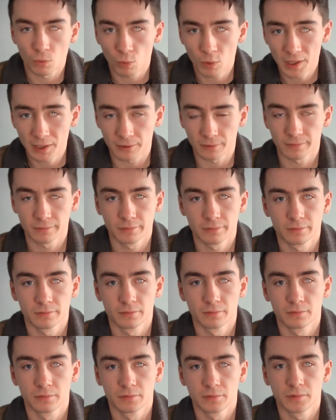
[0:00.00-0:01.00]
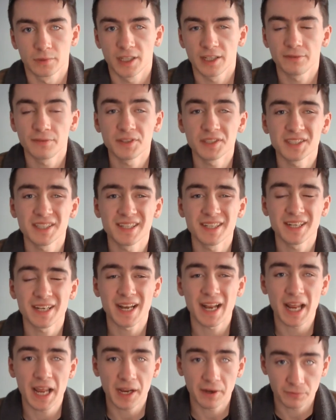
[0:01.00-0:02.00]
Well, if it's in
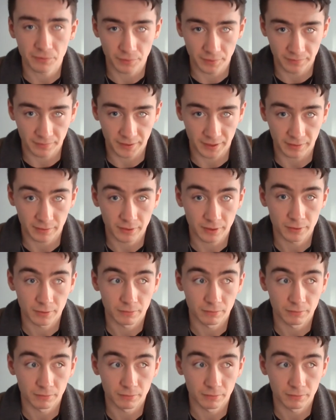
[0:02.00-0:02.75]
everything,